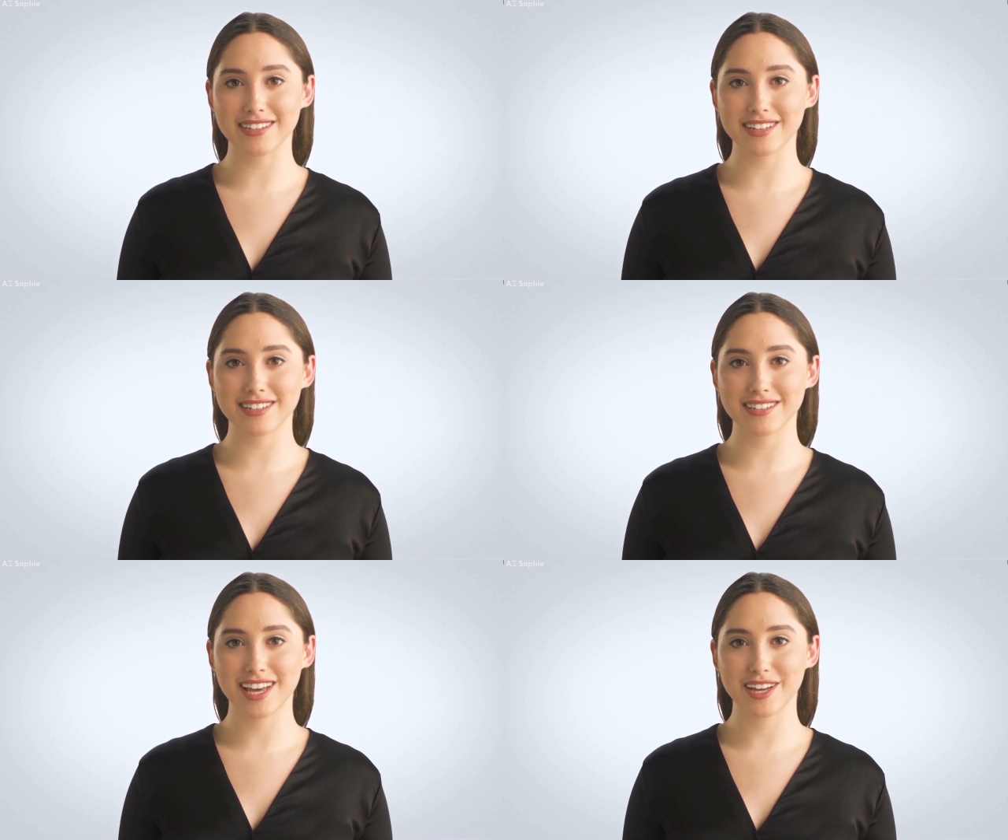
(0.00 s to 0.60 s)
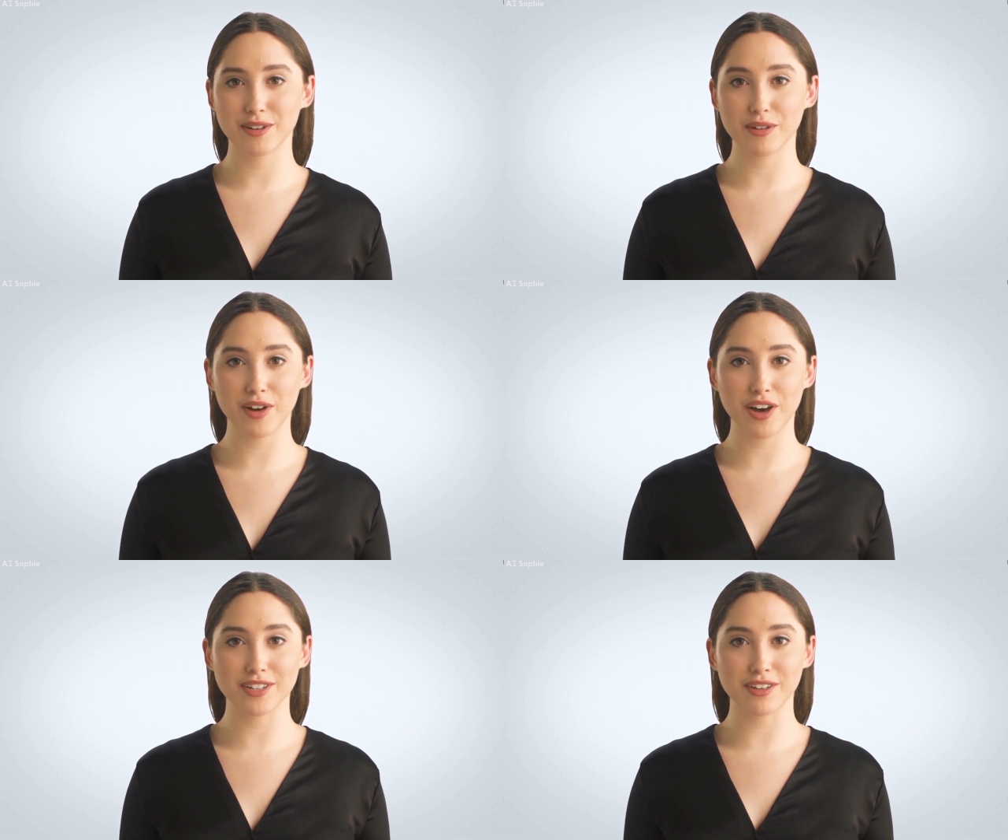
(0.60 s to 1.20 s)
responses
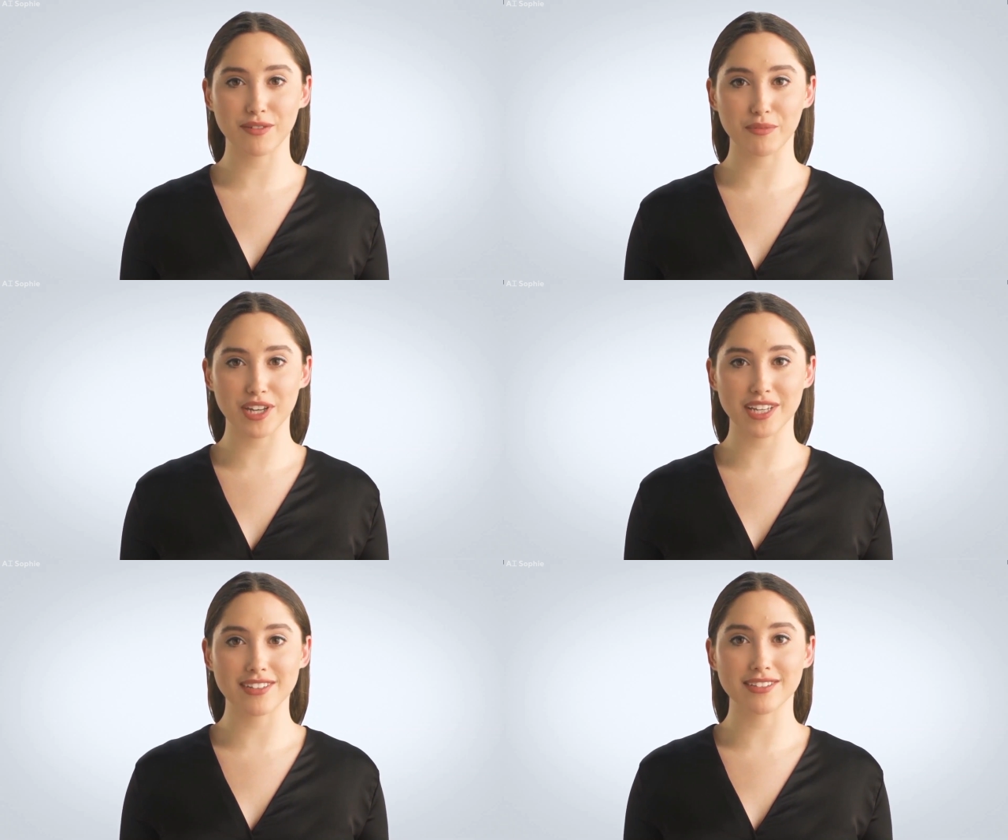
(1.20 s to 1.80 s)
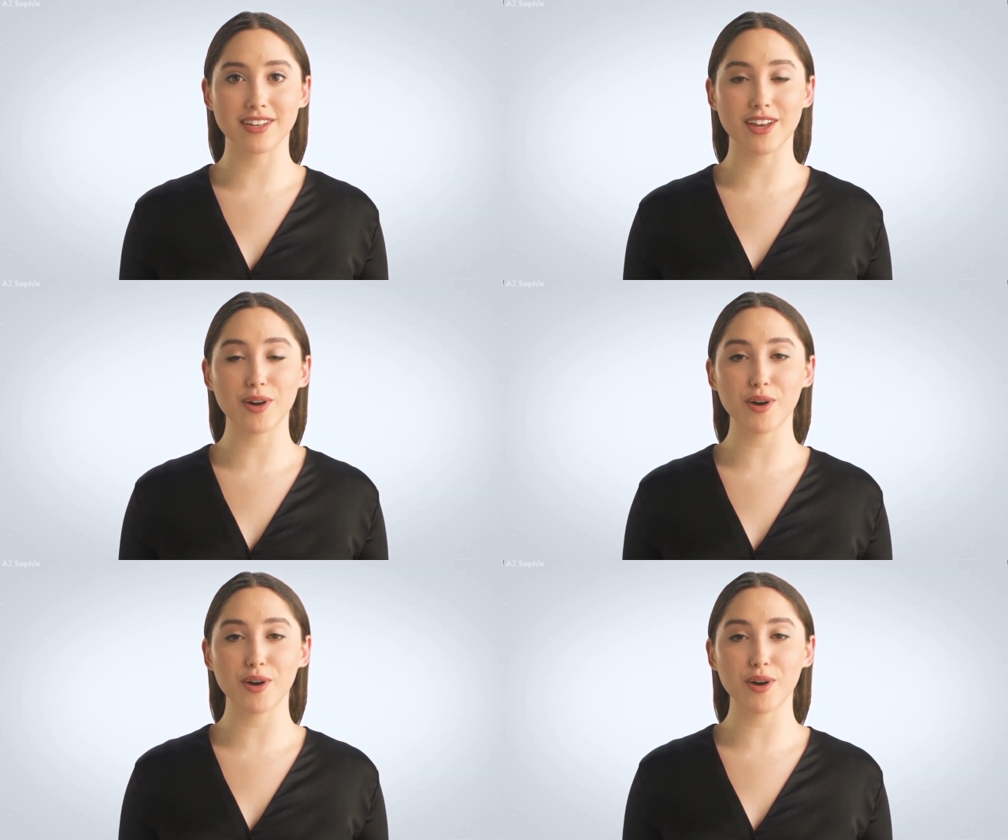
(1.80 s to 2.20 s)
become deeper in meaning.